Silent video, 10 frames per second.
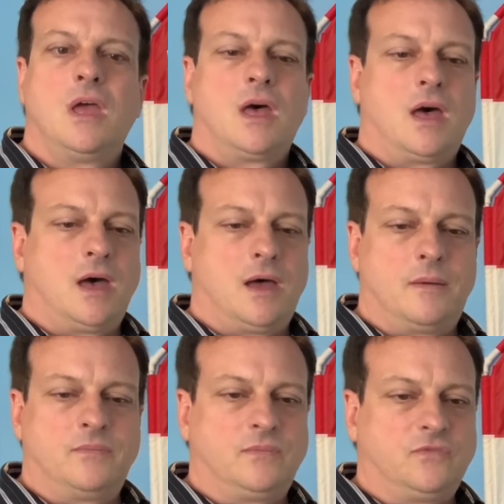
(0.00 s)

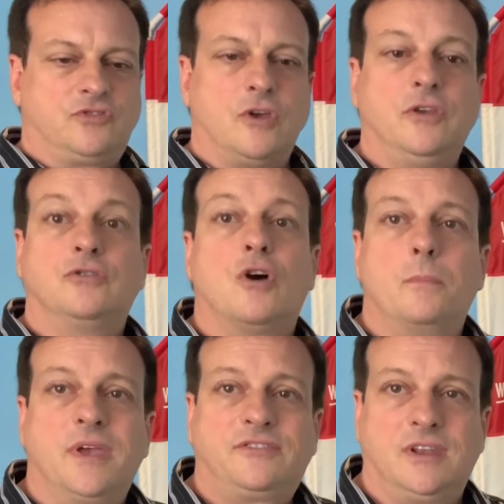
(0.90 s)
um, so you don't
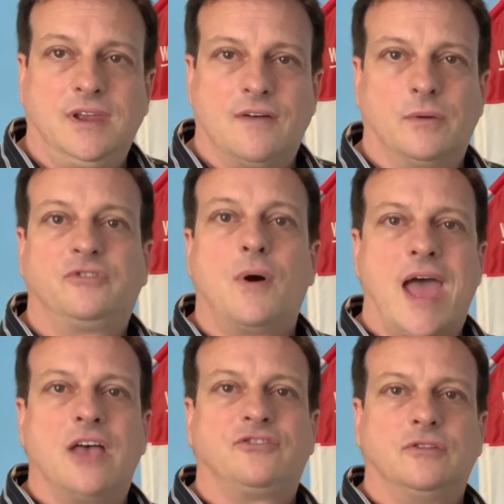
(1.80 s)
miss any of them. So
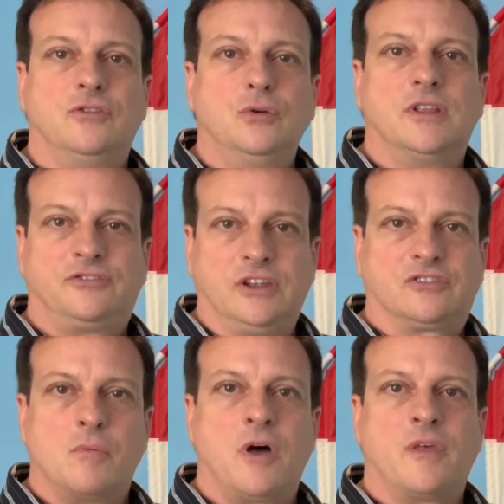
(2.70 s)
as new listings
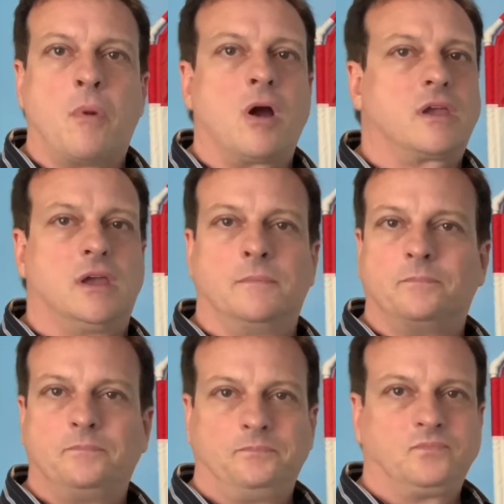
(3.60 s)
come on the market,
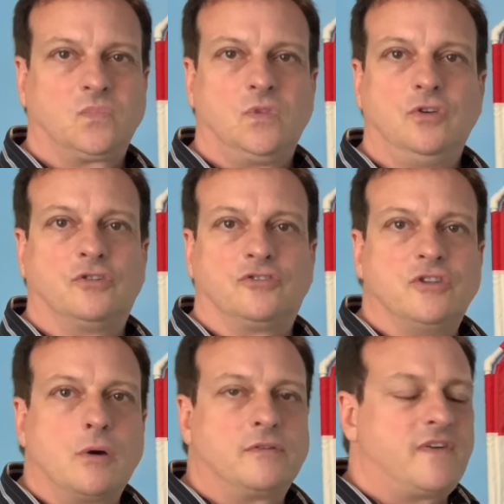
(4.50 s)
you're just
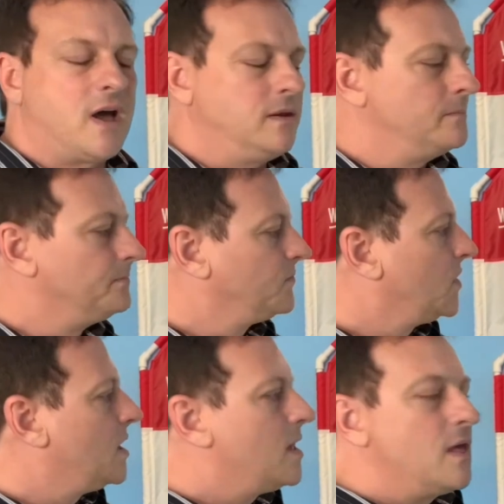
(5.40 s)
notified.
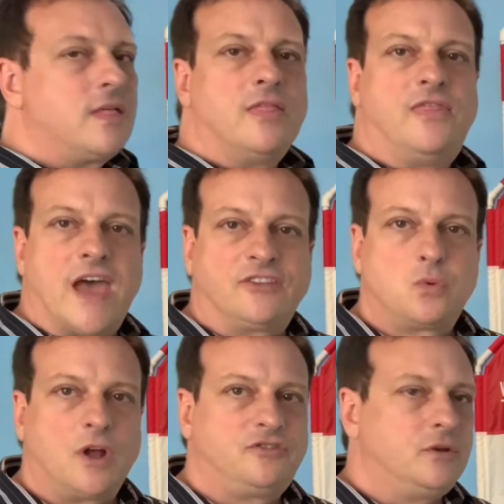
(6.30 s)
That's
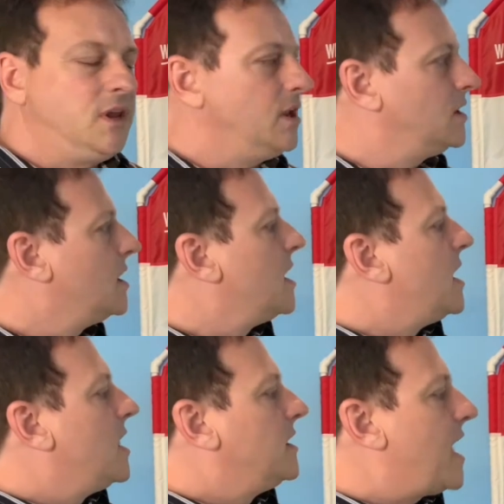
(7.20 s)
what you need.
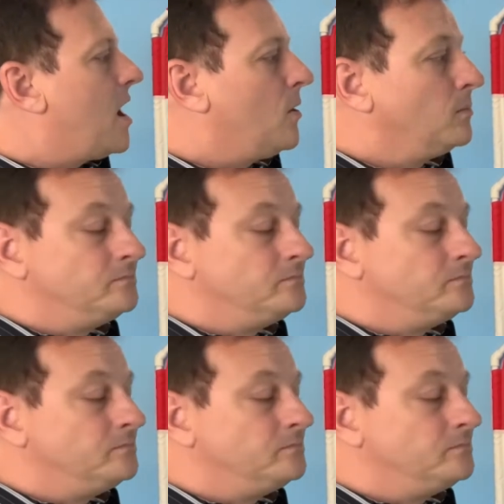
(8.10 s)
Now,